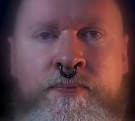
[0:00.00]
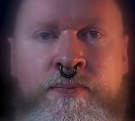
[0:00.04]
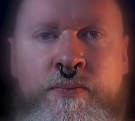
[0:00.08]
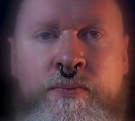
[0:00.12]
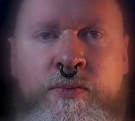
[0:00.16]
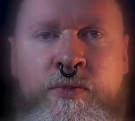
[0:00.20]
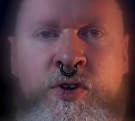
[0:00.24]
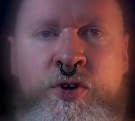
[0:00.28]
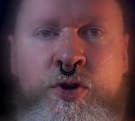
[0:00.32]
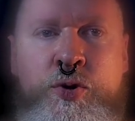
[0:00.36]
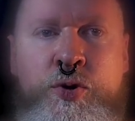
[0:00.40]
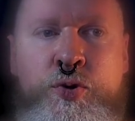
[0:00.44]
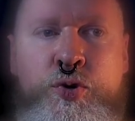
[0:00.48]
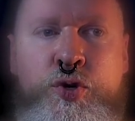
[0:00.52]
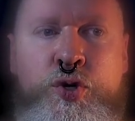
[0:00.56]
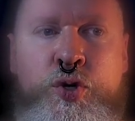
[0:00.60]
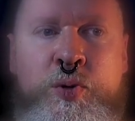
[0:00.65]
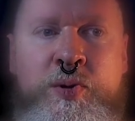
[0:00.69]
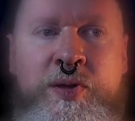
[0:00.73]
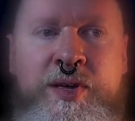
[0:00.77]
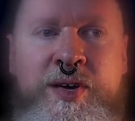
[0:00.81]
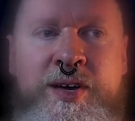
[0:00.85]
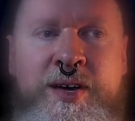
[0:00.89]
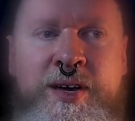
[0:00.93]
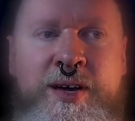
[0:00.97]

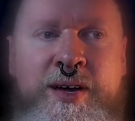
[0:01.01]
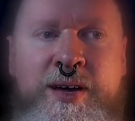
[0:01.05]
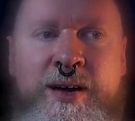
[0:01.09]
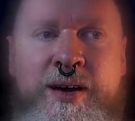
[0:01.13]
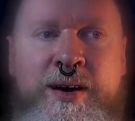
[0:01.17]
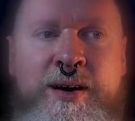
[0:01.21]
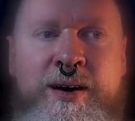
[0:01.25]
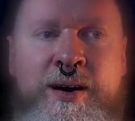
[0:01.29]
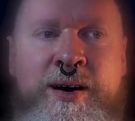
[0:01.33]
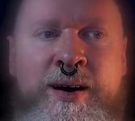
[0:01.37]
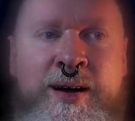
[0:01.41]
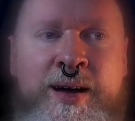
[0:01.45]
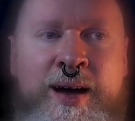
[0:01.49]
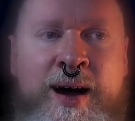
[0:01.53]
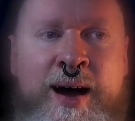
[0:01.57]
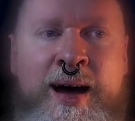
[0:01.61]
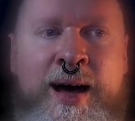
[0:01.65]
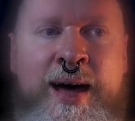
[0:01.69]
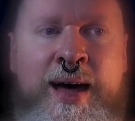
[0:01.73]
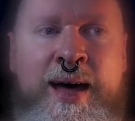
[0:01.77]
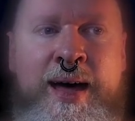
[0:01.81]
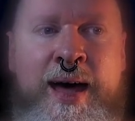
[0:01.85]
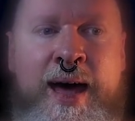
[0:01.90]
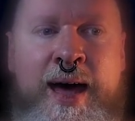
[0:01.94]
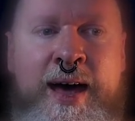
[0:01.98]
Usually, a
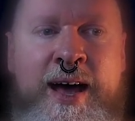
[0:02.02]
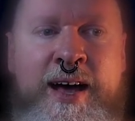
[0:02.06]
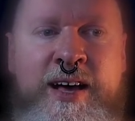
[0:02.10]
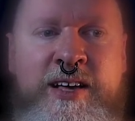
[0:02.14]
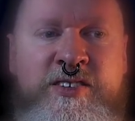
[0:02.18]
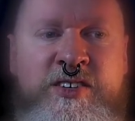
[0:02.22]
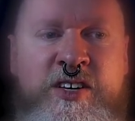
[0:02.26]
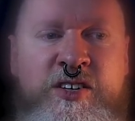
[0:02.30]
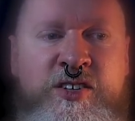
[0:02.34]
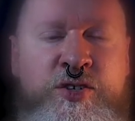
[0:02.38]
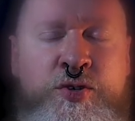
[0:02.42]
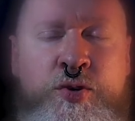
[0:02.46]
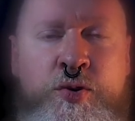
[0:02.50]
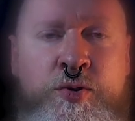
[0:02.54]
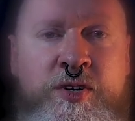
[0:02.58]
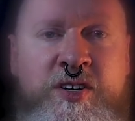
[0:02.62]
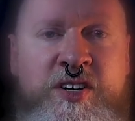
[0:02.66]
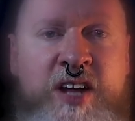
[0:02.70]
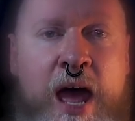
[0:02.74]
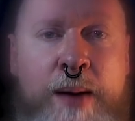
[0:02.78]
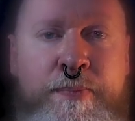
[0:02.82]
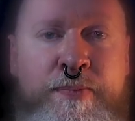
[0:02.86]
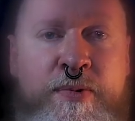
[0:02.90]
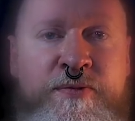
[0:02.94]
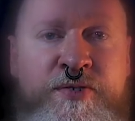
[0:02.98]
guy has a certain
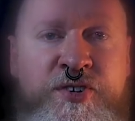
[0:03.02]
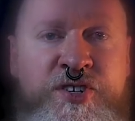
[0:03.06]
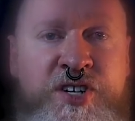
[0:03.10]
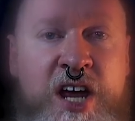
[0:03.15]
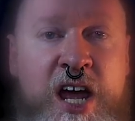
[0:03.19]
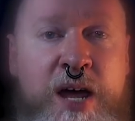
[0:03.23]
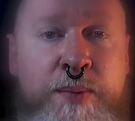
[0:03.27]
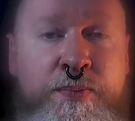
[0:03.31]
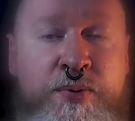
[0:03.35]
type of shape.